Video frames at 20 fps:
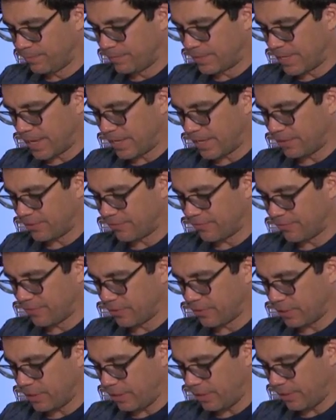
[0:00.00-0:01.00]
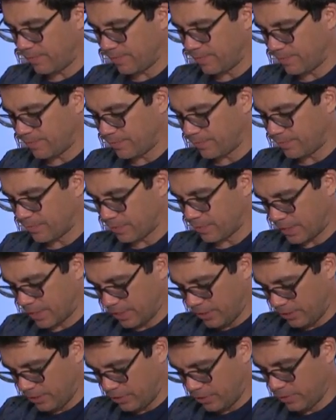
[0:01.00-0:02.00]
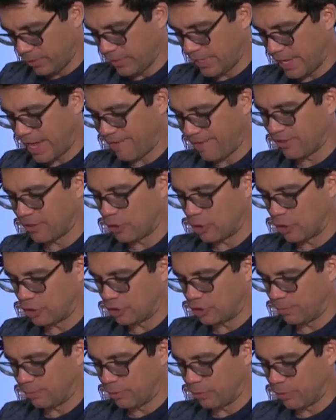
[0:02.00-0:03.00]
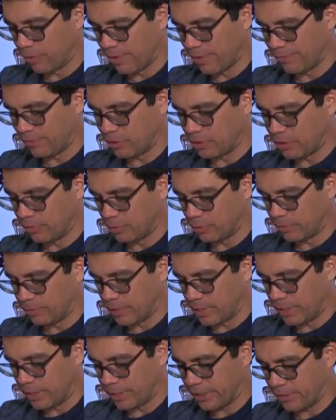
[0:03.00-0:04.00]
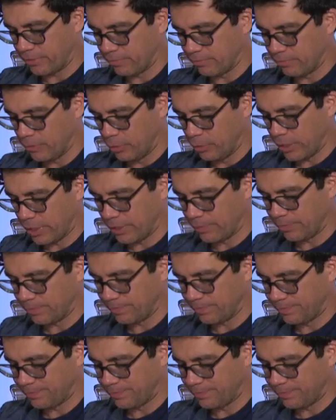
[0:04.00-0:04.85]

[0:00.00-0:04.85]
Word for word: That is funny. I literally haven't launched the program and someone's buying it. Okay.